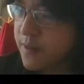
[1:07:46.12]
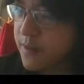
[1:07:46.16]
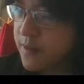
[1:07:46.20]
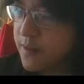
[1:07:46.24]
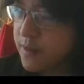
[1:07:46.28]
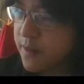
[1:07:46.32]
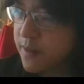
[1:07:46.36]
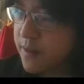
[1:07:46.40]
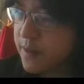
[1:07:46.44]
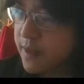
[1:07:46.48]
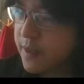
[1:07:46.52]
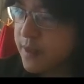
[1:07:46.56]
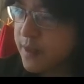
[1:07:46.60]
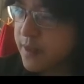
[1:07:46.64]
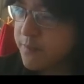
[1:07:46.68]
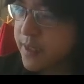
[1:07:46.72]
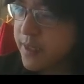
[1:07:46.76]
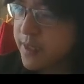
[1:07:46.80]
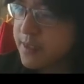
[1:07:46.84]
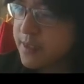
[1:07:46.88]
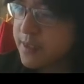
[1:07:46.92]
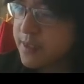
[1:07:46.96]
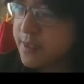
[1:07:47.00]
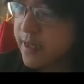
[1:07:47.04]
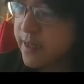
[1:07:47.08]
and minus
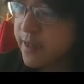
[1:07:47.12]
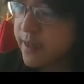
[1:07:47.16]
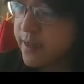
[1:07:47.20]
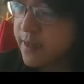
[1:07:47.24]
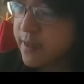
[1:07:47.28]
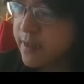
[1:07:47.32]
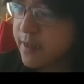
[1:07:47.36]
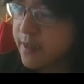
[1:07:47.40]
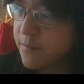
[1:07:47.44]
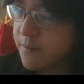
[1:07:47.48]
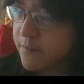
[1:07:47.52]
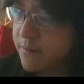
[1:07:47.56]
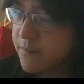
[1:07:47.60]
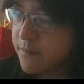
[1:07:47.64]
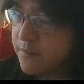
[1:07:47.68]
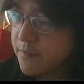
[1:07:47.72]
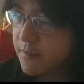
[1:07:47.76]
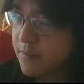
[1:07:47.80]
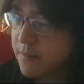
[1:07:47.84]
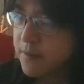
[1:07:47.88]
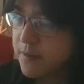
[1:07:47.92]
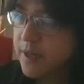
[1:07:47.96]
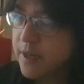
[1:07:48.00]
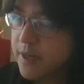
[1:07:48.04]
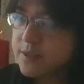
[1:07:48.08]
I.
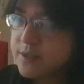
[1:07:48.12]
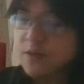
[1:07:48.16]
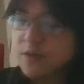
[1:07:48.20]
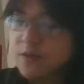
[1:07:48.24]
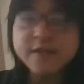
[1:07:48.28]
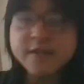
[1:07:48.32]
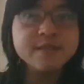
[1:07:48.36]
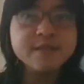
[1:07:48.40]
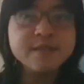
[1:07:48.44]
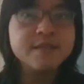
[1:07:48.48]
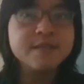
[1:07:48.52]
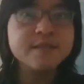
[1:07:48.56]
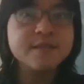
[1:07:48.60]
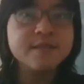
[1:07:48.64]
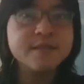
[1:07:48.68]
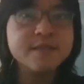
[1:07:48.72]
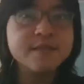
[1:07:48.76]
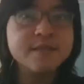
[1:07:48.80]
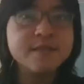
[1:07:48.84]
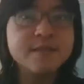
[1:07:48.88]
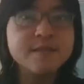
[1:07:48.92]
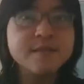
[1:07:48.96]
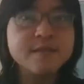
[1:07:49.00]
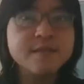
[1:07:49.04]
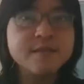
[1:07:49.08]
Okay, so this is
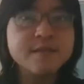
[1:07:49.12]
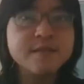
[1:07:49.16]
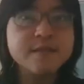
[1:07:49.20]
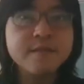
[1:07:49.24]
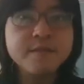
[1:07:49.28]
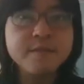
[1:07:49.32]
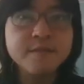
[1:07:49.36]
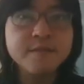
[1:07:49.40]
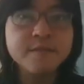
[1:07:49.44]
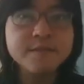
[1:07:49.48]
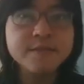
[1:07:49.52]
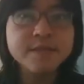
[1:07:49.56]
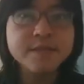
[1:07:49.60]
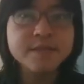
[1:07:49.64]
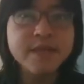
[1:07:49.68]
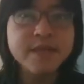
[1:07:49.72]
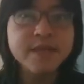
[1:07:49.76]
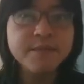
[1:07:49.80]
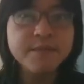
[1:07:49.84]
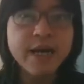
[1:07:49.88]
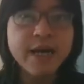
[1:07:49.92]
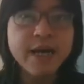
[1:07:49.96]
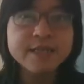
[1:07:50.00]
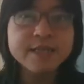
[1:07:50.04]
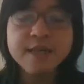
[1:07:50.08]
sigma
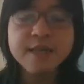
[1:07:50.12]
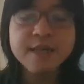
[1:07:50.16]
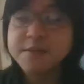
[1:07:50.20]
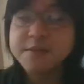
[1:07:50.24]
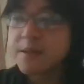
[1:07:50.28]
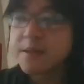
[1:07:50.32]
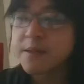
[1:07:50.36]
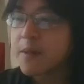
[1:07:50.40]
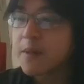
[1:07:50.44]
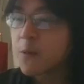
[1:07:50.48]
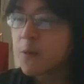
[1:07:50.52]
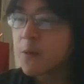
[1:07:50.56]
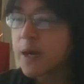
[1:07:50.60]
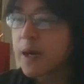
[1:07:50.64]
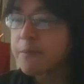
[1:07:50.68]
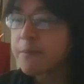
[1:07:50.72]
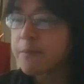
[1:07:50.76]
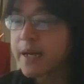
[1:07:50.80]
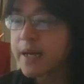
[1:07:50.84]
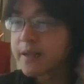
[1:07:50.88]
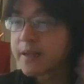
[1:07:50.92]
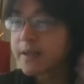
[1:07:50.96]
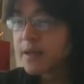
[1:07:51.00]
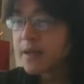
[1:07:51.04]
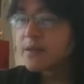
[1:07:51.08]
x times sigma y. But
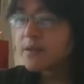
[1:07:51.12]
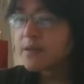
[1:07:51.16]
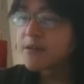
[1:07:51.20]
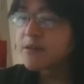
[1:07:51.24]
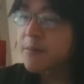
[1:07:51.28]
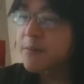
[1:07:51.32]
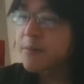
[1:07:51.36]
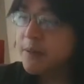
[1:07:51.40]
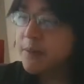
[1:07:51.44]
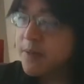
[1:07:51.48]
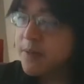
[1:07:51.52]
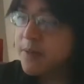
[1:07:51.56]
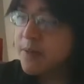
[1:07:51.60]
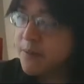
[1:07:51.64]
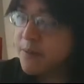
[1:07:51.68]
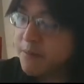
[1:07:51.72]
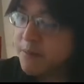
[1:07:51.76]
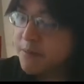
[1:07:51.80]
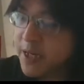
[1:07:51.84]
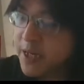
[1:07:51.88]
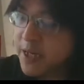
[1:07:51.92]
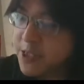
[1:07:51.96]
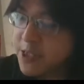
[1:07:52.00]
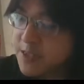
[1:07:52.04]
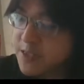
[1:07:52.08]
remember,
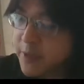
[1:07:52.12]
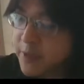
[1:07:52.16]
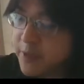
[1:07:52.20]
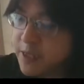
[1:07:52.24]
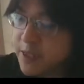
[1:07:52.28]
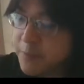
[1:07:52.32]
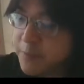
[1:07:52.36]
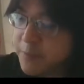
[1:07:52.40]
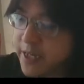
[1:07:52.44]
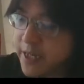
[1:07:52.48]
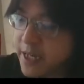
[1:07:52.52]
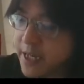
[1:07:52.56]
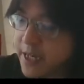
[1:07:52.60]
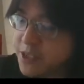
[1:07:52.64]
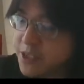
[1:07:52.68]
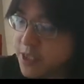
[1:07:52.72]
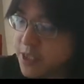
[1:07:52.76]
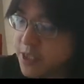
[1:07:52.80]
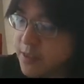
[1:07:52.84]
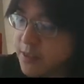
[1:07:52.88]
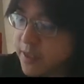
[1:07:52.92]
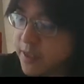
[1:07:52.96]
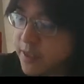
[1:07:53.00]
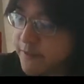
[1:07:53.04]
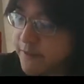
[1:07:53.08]
matrix multiplication,
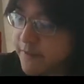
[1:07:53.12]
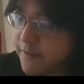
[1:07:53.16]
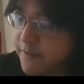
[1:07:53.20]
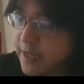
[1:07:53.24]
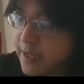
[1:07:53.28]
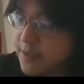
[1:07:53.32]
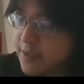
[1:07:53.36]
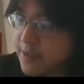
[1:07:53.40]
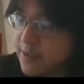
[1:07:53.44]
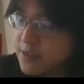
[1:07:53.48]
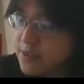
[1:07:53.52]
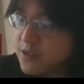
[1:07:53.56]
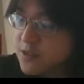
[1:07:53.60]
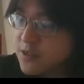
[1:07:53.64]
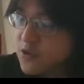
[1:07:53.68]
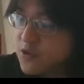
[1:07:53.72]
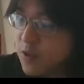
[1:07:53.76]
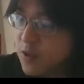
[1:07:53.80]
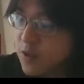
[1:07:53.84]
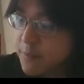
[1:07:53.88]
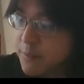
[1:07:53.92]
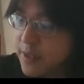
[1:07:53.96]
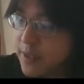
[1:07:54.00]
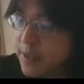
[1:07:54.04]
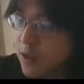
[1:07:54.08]
if I swap
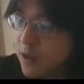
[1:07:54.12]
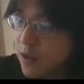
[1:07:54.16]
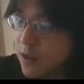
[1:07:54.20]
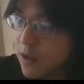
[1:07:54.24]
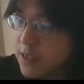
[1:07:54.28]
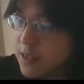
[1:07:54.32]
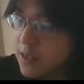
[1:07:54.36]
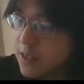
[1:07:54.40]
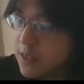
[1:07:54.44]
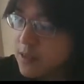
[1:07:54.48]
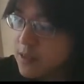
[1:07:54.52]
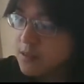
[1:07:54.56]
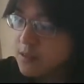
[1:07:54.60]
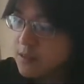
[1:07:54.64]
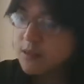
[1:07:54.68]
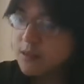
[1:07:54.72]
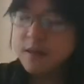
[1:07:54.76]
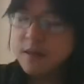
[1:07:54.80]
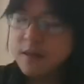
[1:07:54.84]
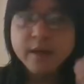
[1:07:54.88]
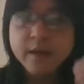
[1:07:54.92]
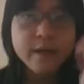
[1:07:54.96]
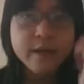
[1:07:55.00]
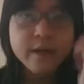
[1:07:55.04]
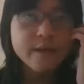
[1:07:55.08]
the order,
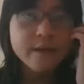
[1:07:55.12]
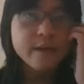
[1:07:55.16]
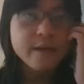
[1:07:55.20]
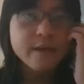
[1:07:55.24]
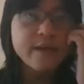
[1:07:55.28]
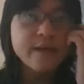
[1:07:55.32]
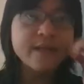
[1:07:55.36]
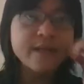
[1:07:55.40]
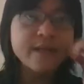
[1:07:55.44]
there's a